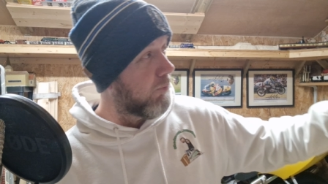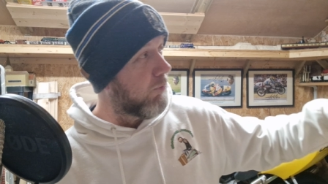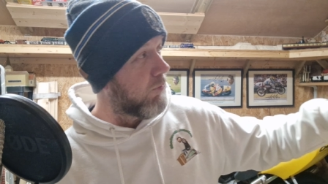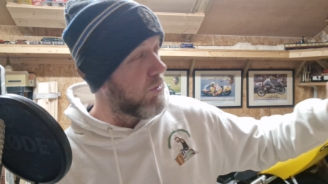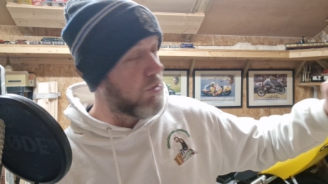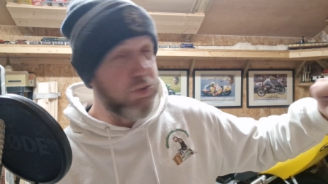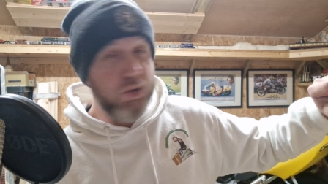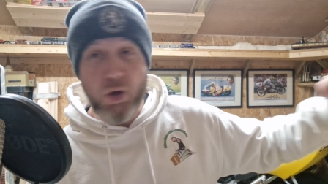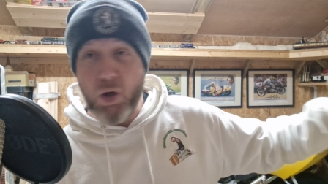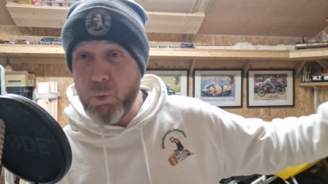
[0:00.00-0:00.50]

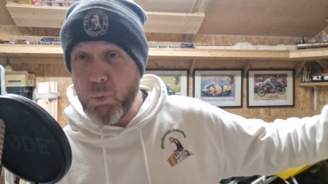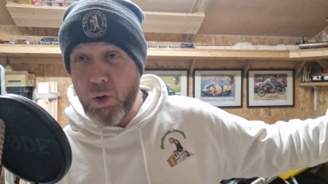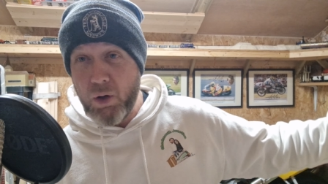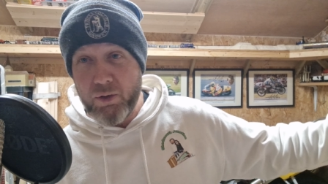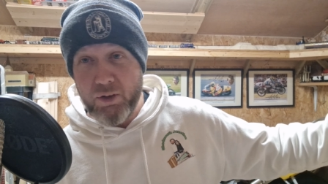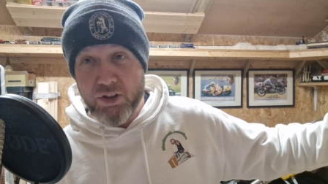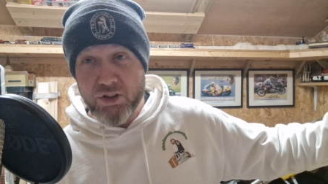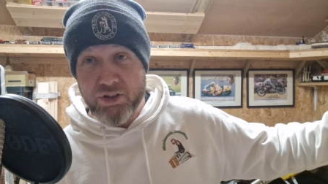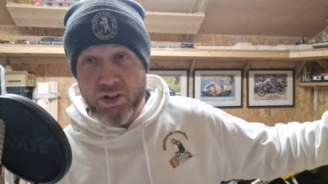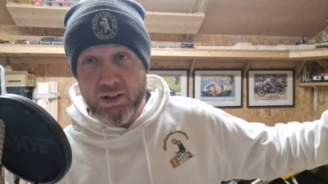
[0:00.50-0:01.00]
started
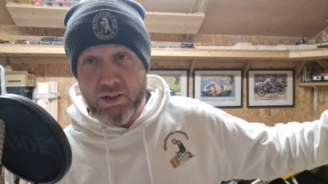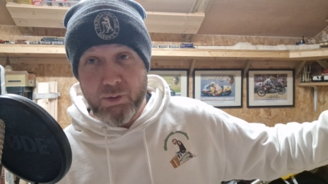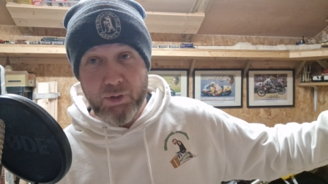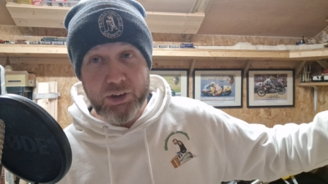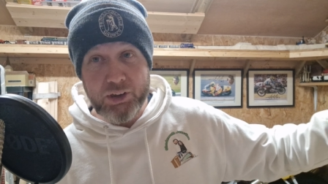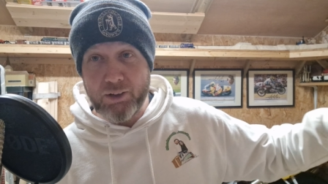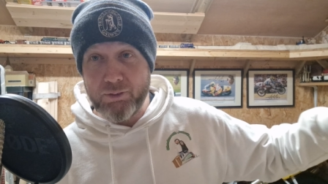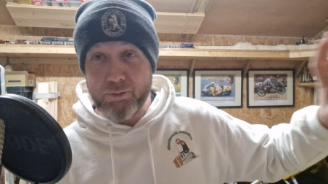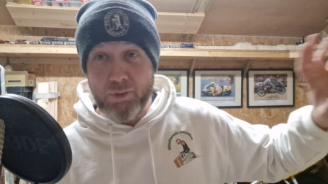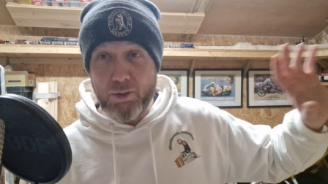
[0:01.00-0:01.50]
working the scenery,
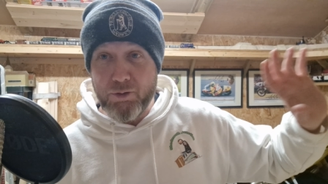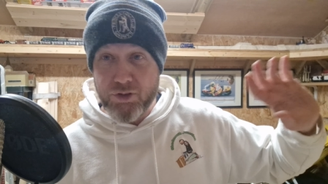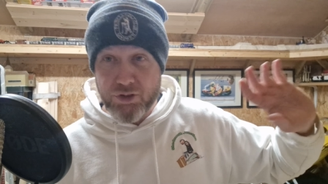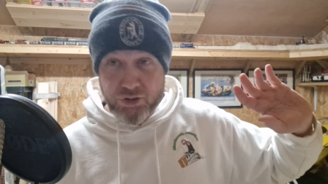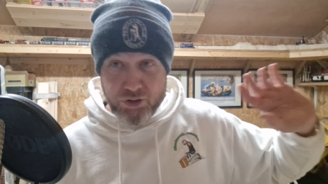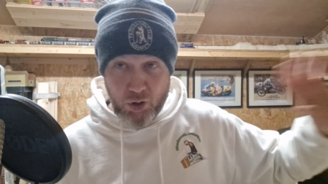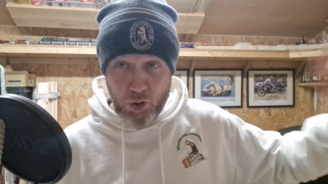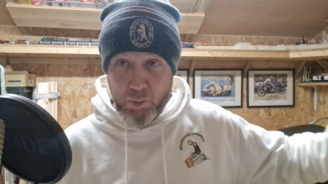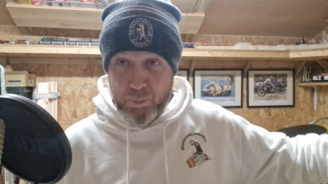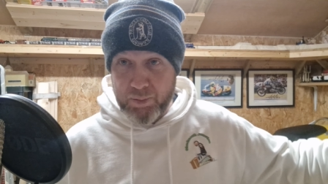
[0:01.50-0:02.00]
which I'm, I'm
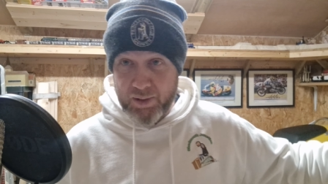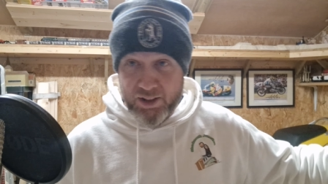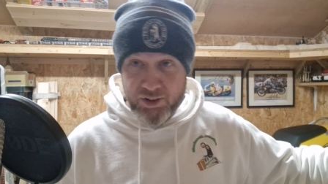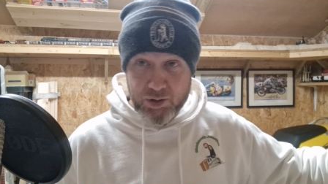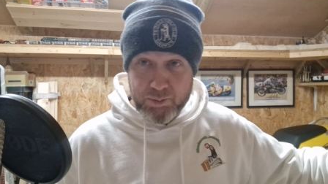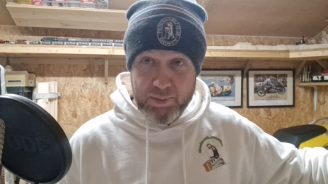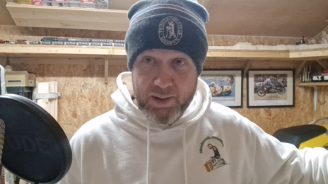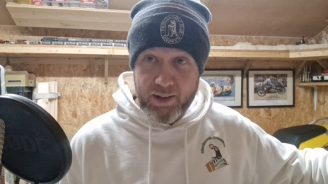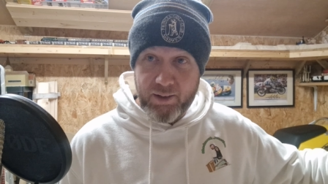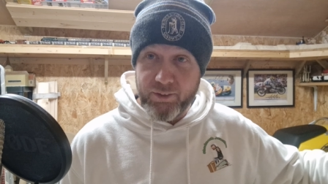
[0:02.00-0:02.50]
so
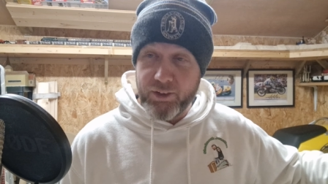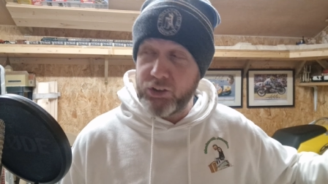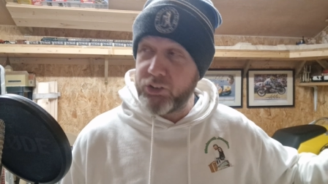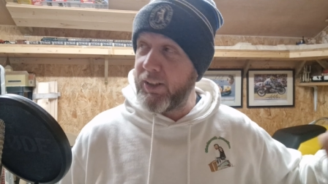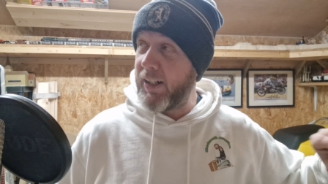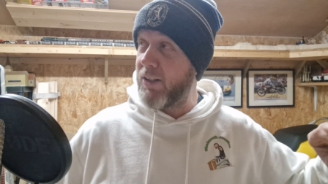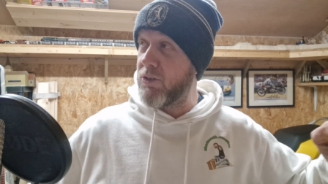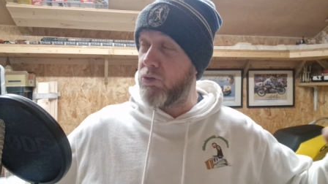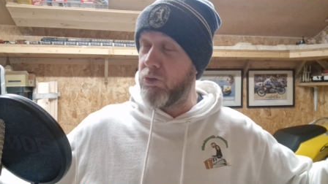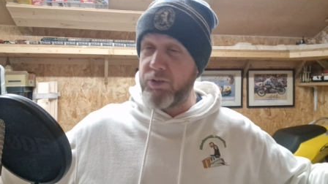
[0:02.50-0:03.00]
pleased about. The
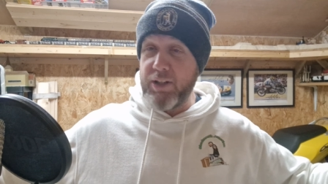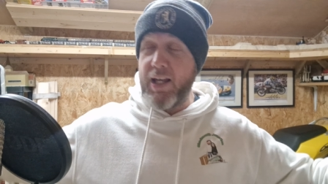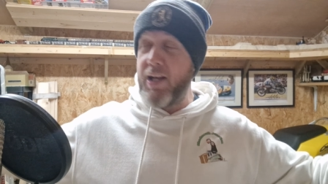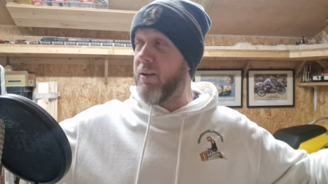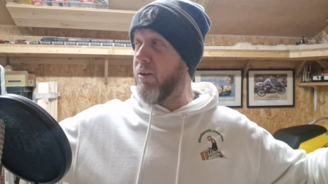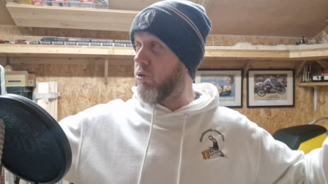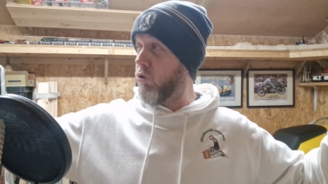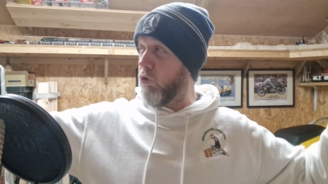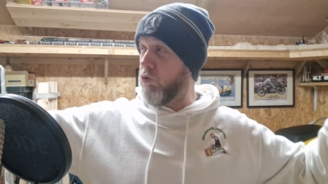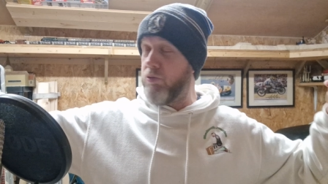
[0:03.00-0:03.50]
track's all
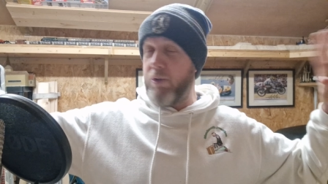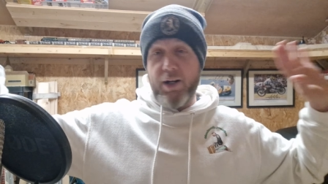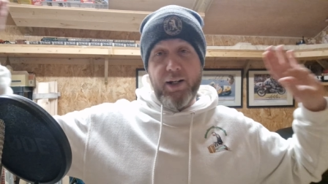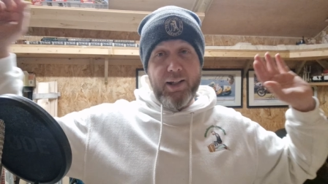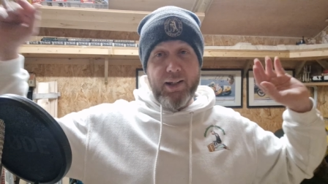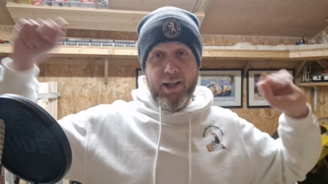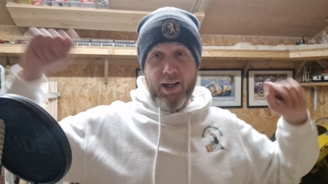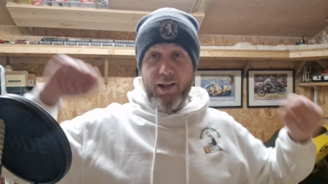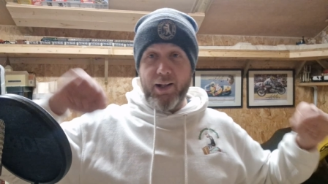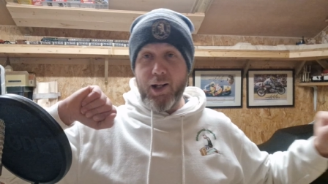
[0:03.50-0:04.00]
down, it's all
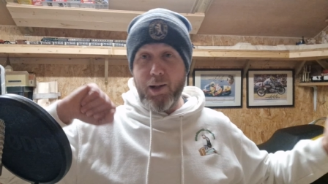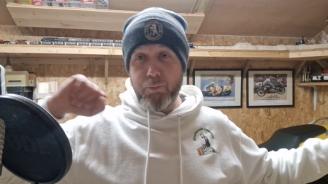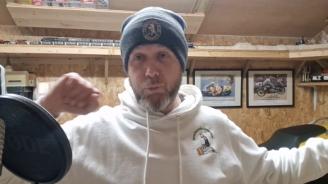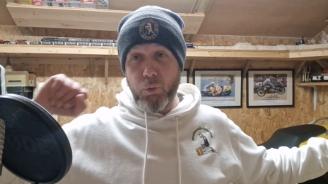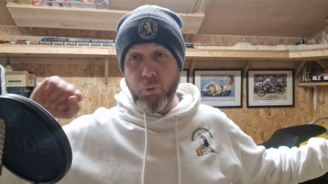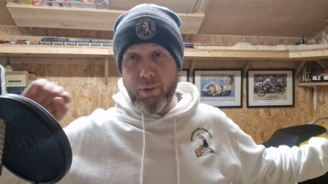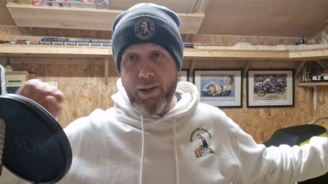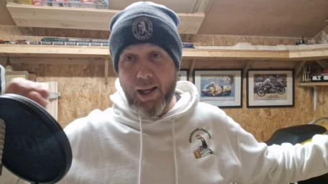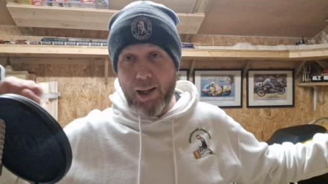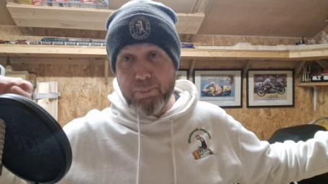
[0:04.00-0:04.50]
running, and I'm
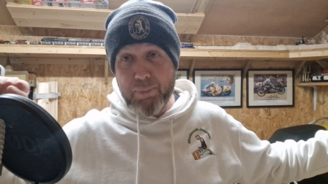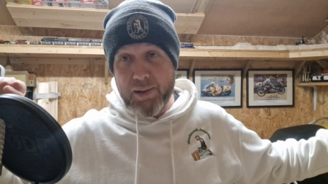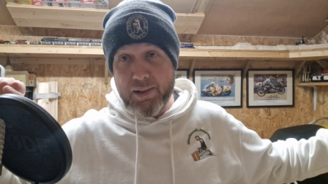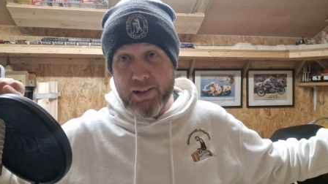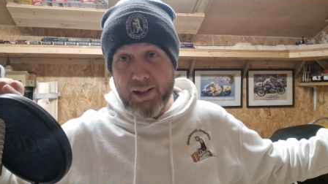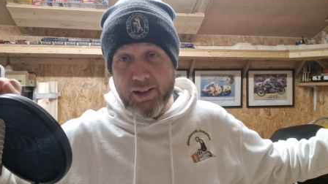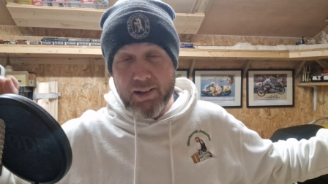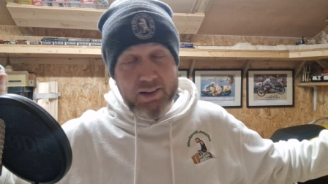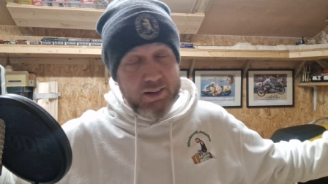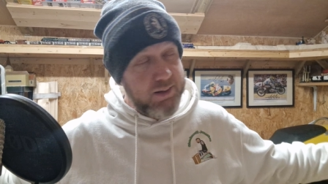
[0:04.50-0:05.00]
all happy
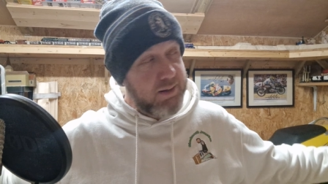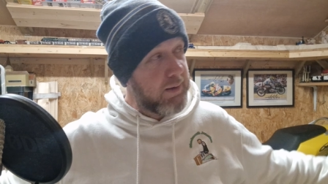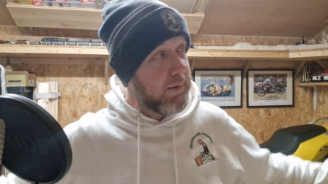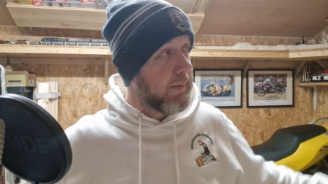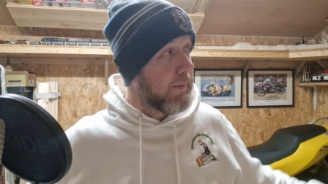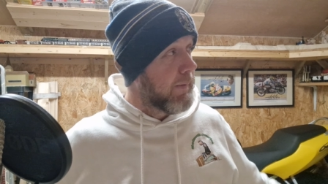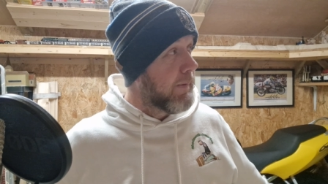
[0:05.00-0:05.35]
days.